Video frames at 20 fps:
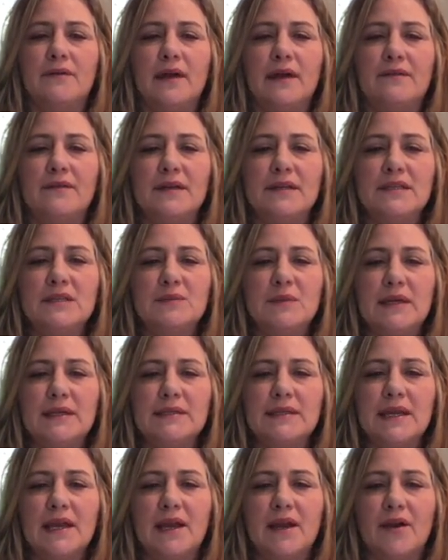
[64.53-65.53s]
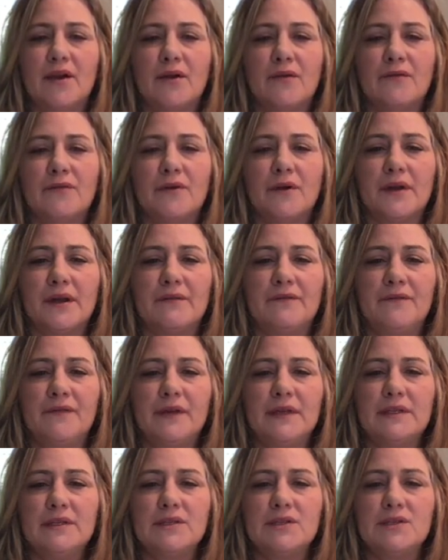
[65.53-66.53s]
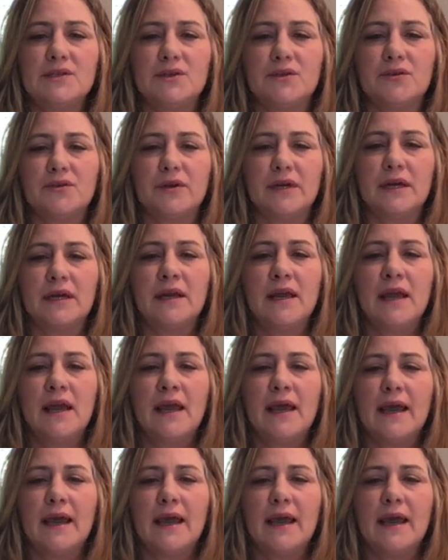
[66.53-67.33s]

evidence-based care for infants, children,